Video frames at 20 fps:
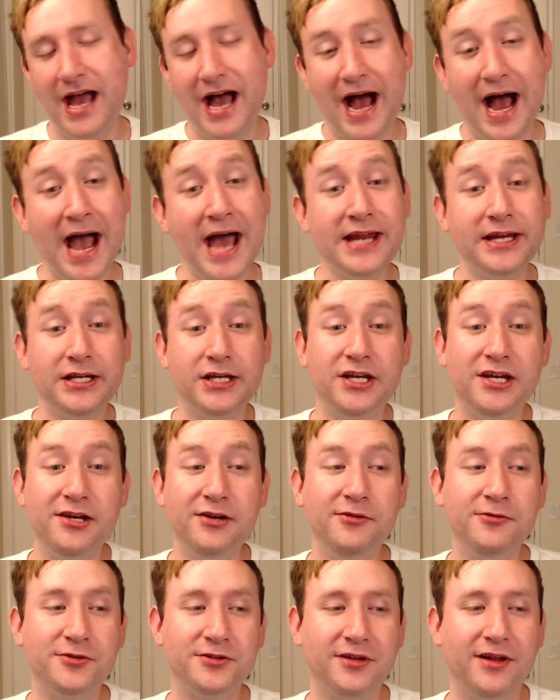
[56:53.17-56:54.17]
I had a
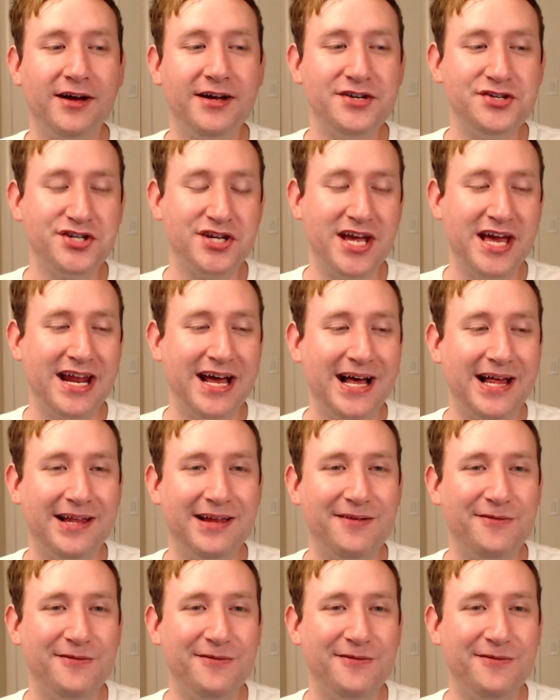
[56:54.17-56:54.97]
huge lunch, and I